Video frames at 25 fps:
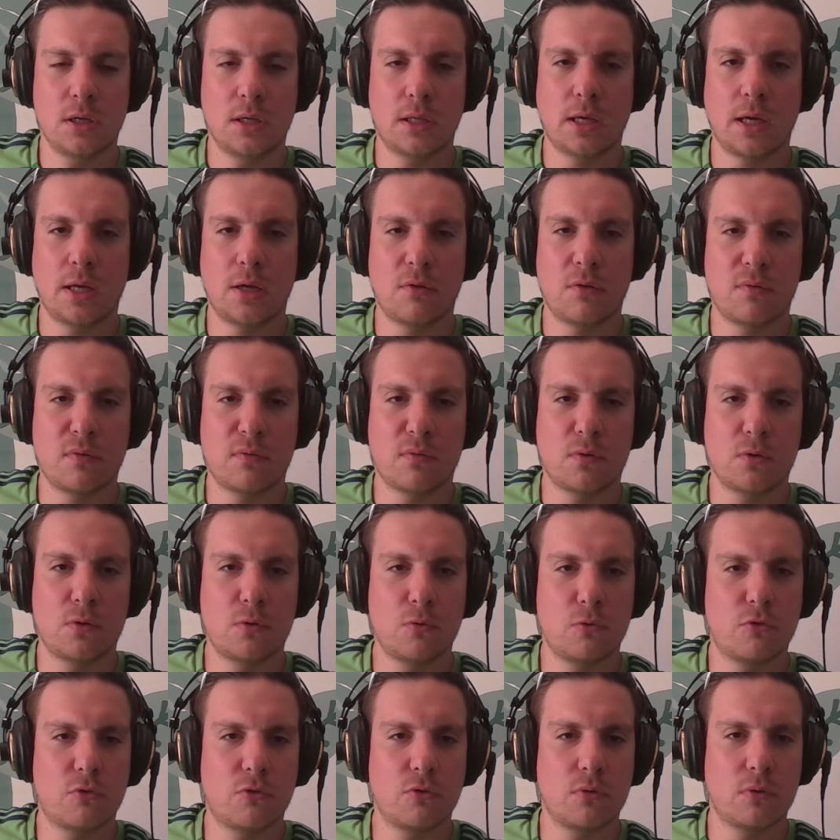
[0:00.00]
Kind of
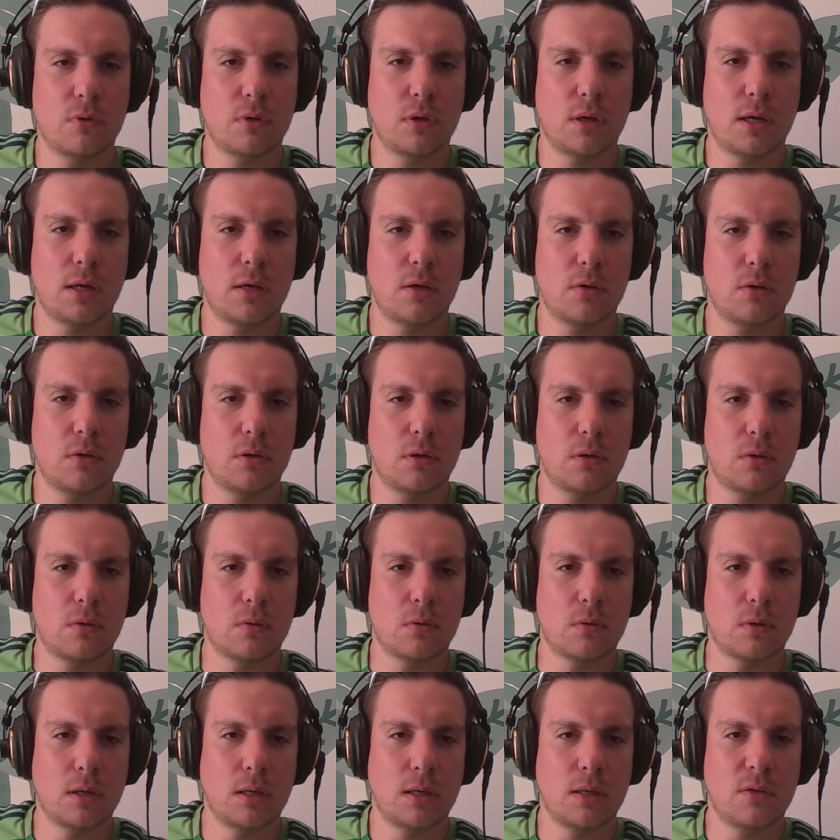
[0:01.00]
evolution, I don't
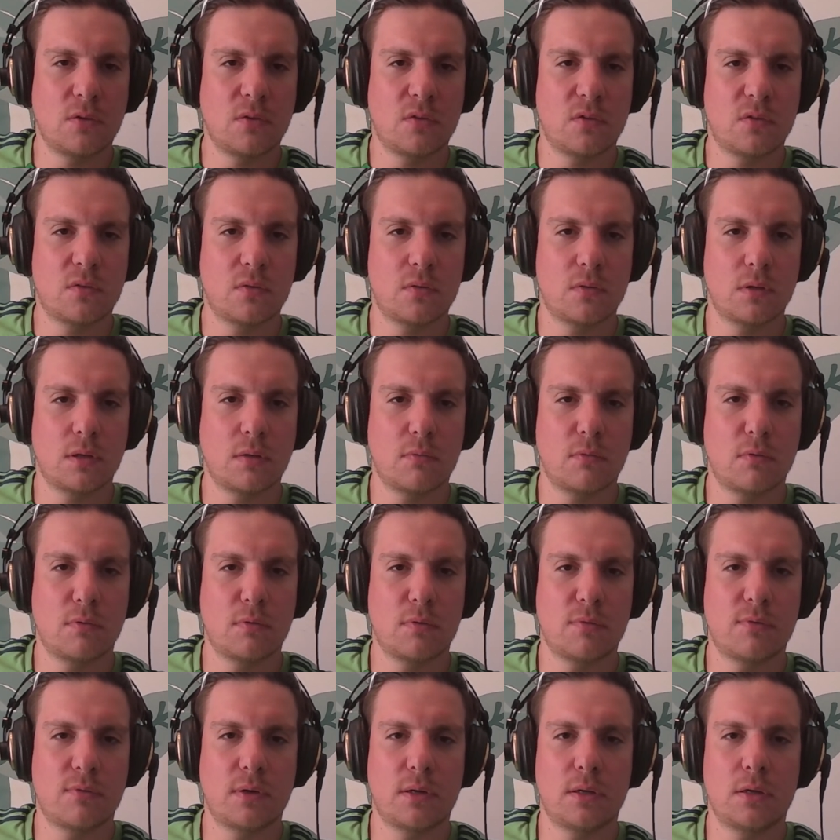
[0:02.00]
know, and never
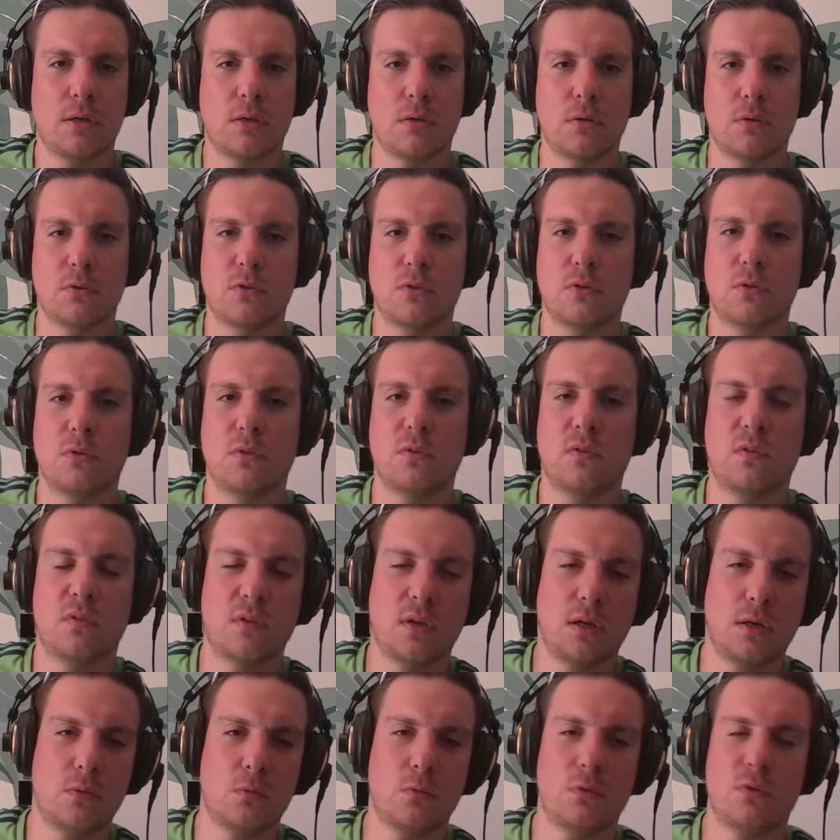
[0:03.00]
will find out. Good,
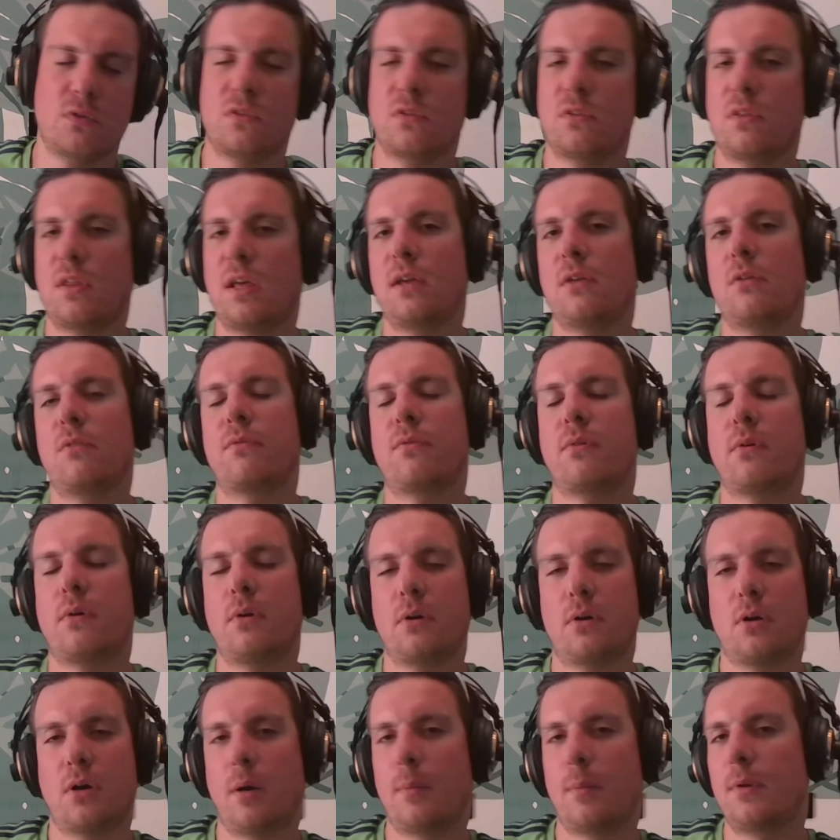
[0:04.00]
sehr gut. Thank you
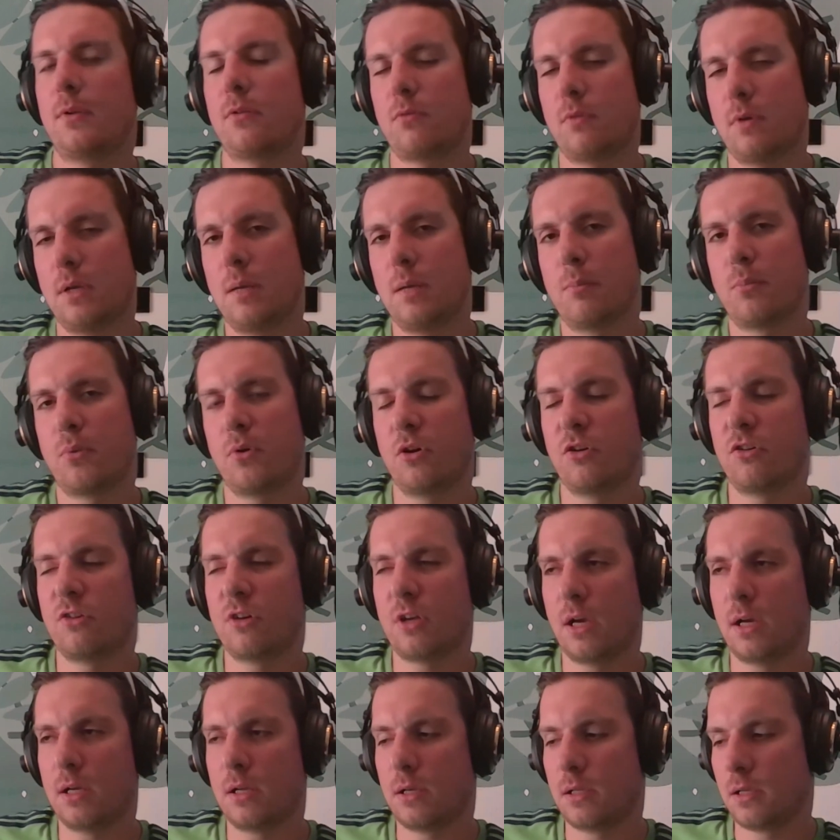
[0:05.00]
for your comment, really
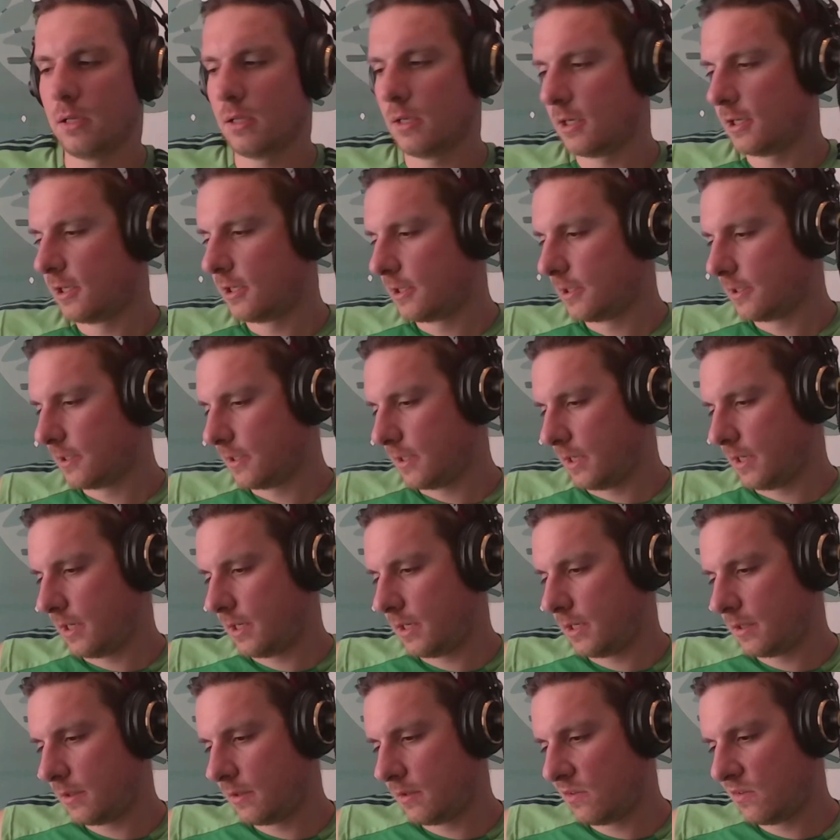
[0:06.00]
appreciate it.
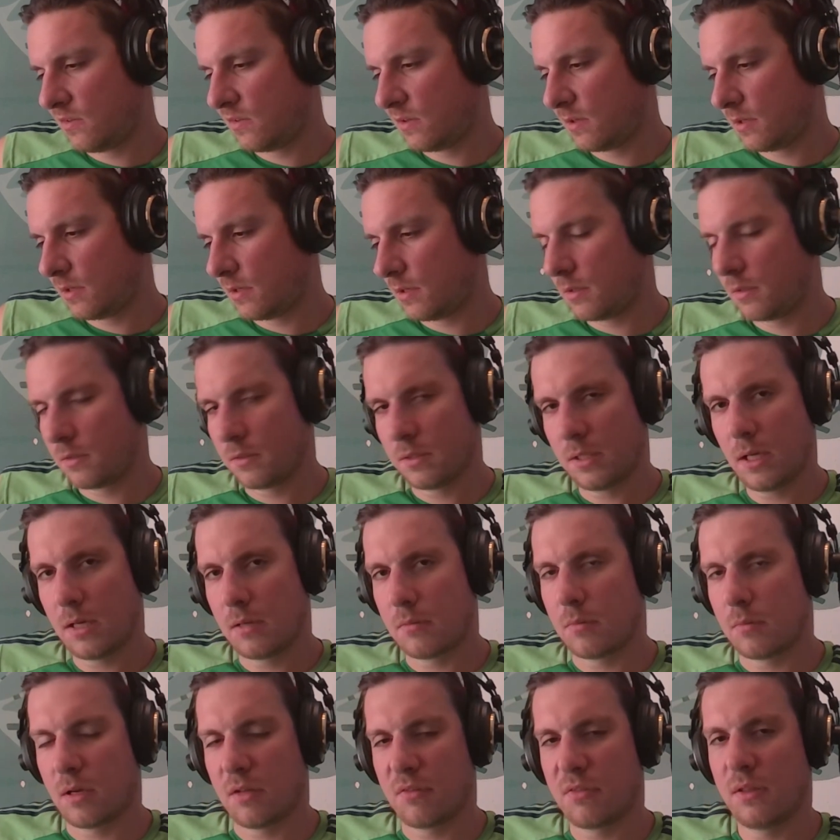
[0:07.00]
And
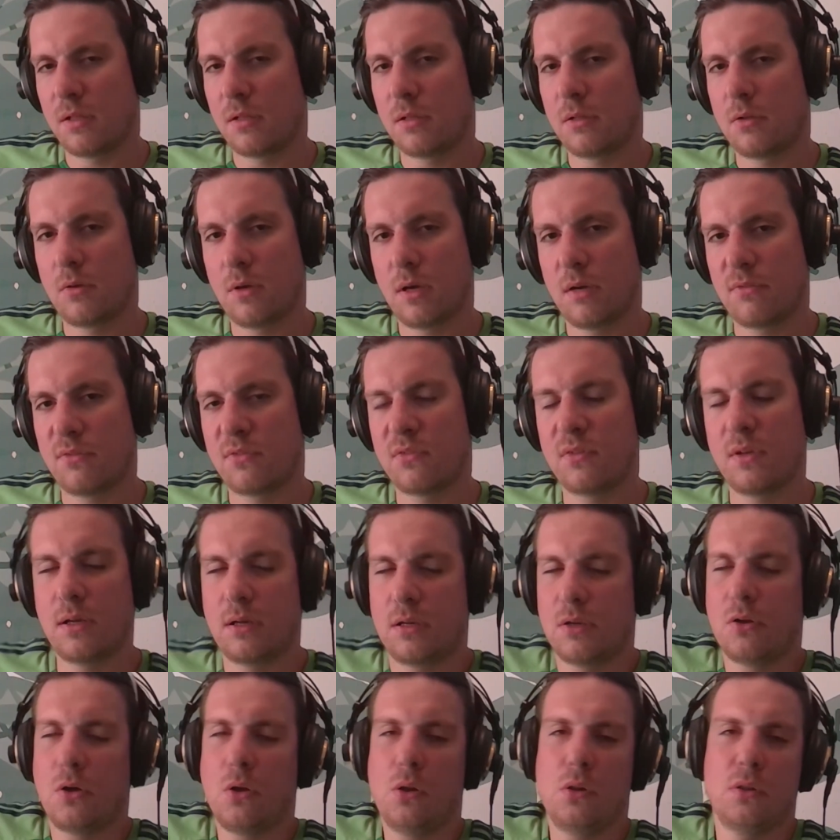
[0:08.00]
yeah, I think you have
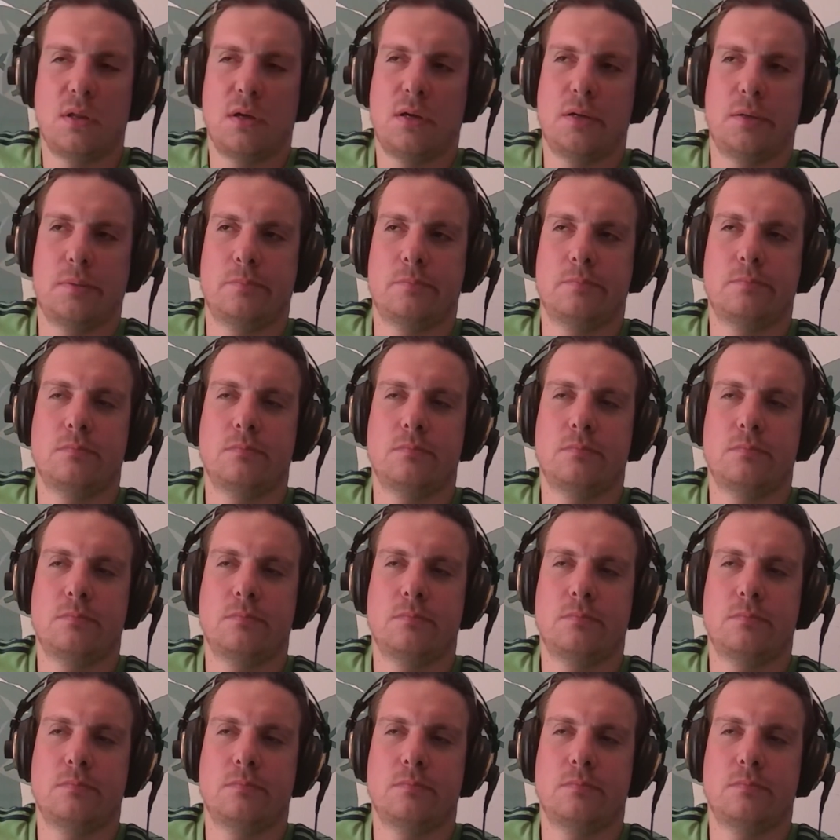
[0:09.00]
said it all there.